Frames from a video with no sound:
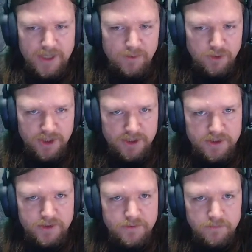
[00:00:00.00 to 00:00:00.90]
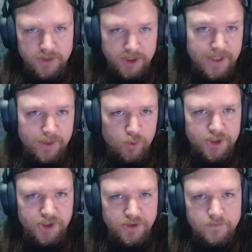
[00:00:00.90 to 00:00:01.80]
was asked just that
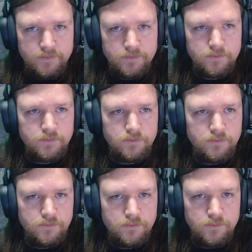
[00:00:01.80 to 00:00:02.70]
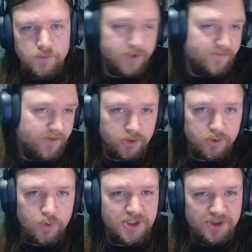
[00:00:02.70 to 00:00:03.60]
question. Which is a very good
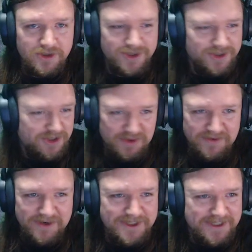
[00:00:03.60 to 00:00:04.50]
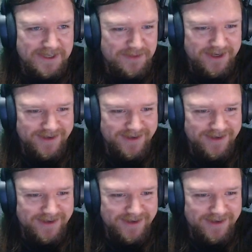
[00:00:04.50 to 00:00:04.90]
question, because I would have asked the same thing.